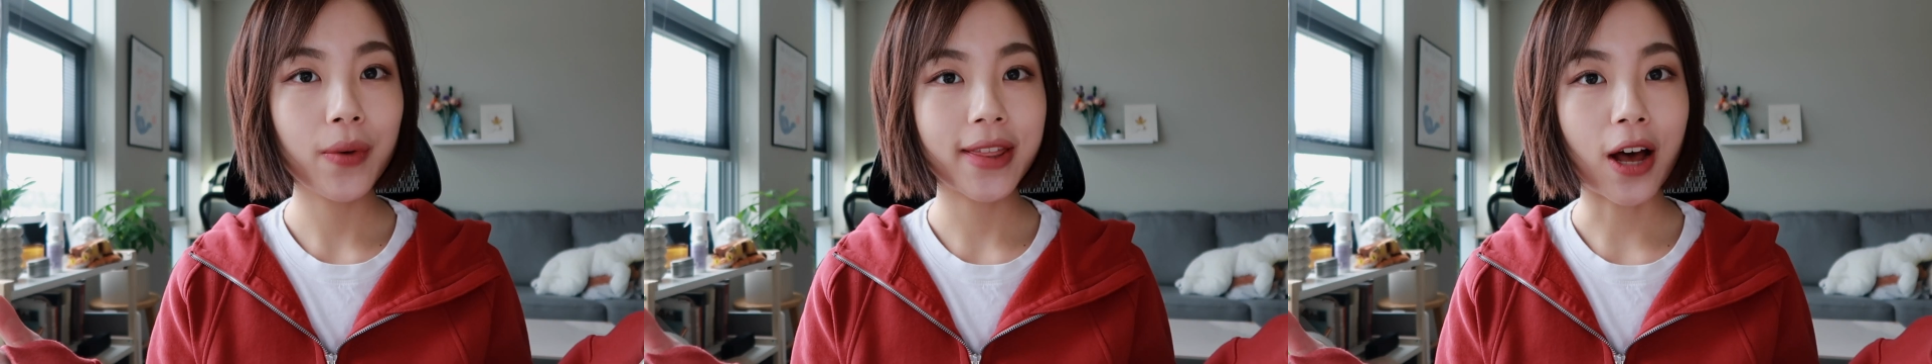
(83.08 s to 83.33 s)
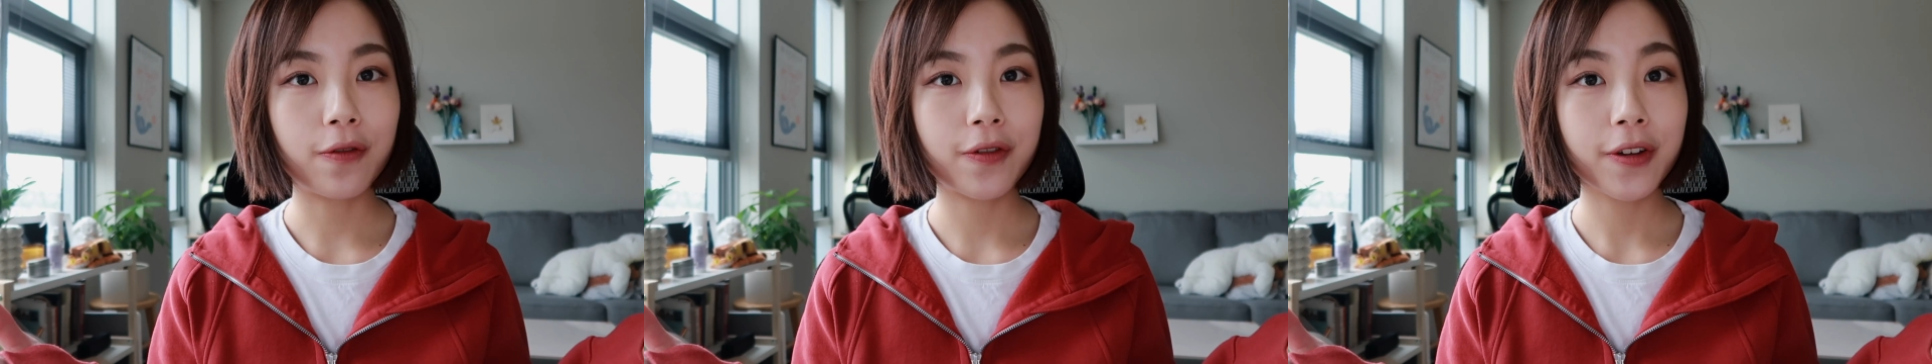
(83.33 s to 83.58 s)

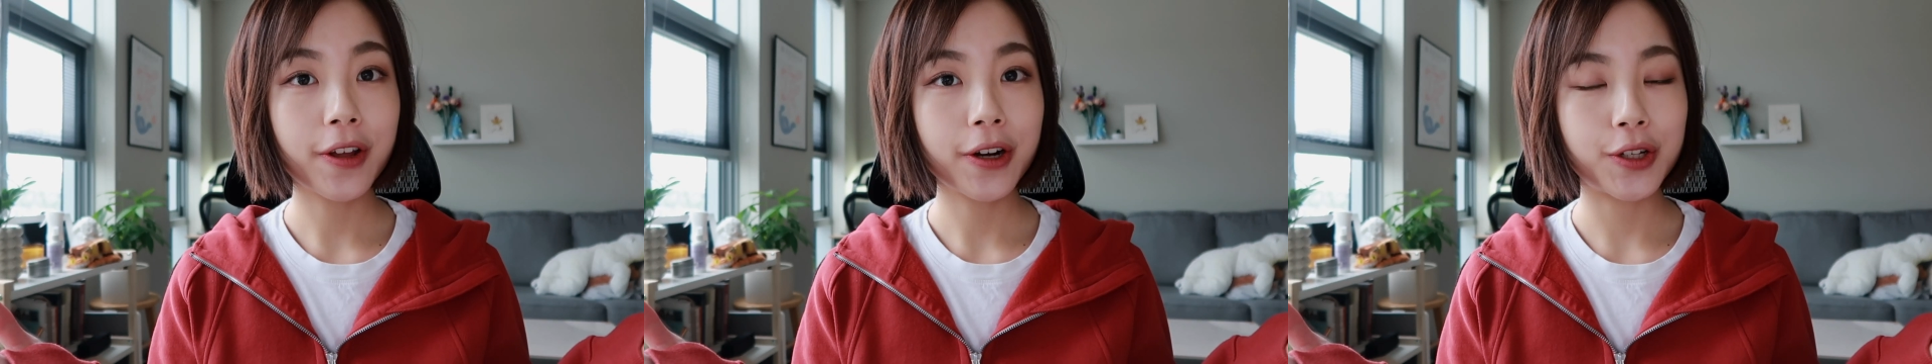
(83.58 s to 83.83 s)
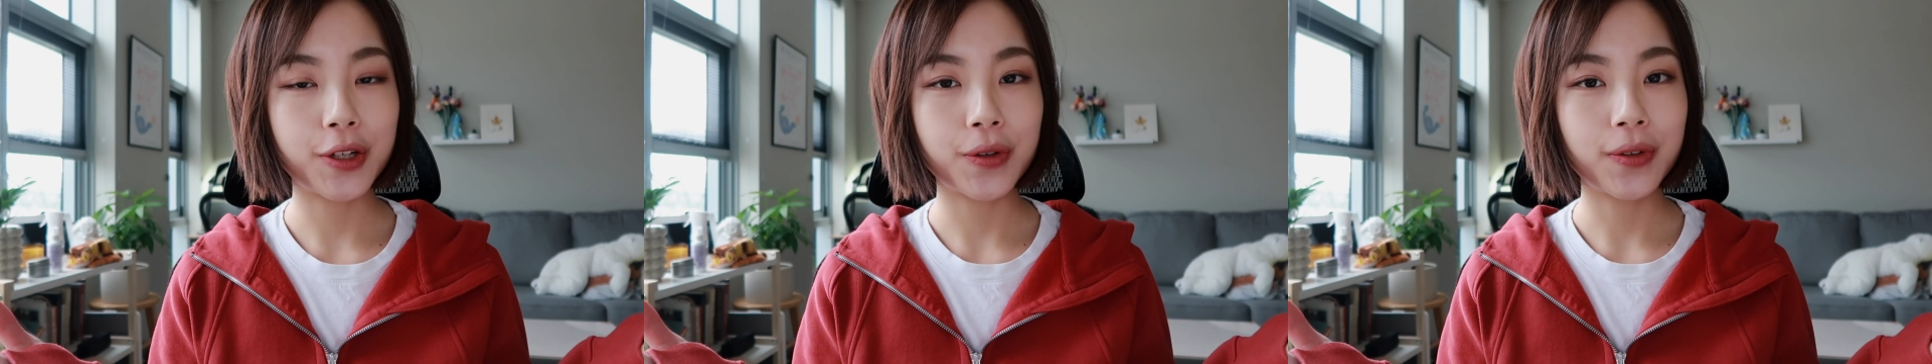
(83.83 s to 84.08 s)
without further
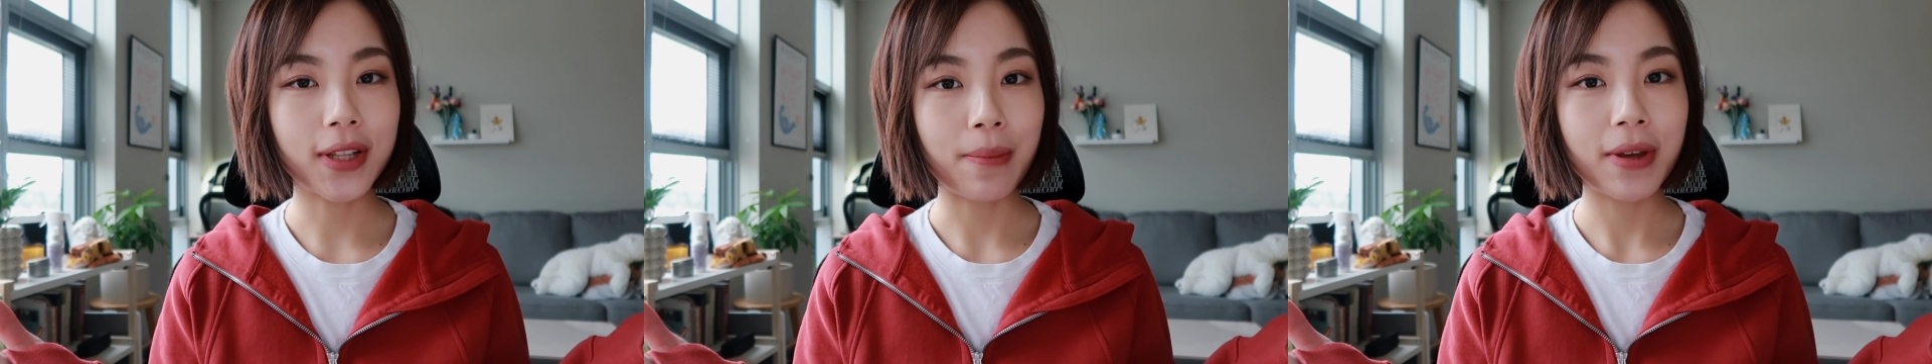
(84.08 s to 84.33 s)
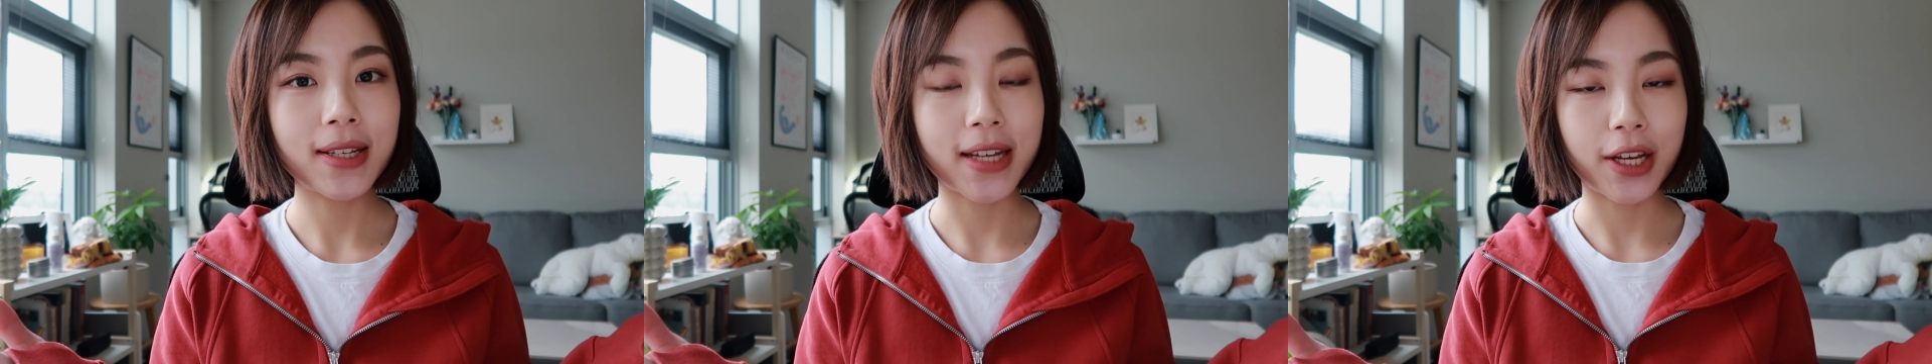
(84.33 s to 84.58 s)
ado, let
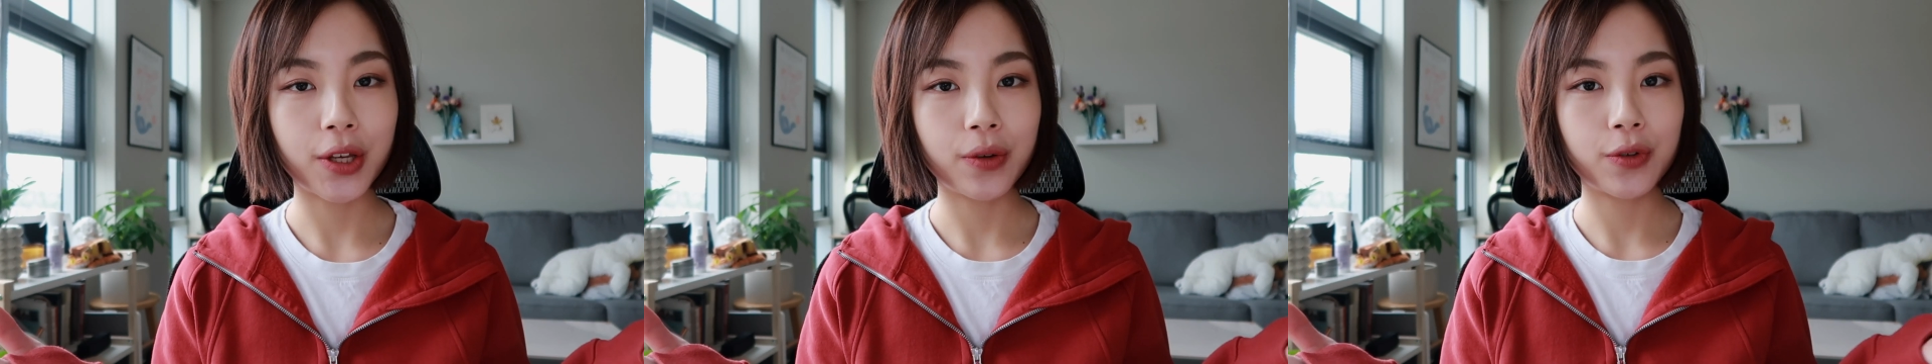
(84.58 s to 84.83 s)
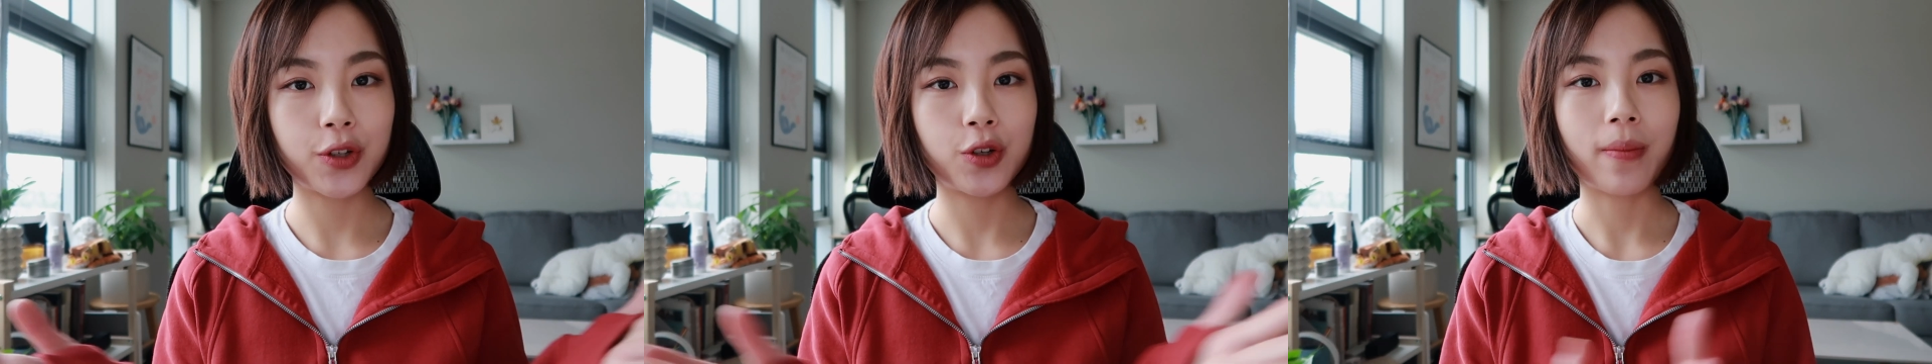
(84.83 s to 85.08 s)
me take
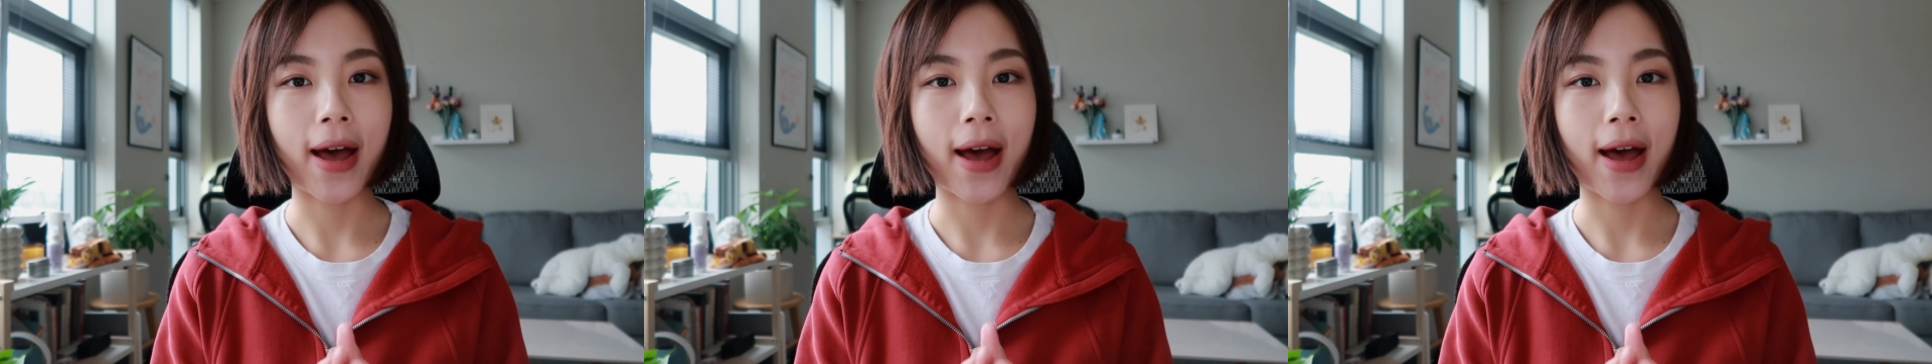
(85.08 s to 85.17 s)
you to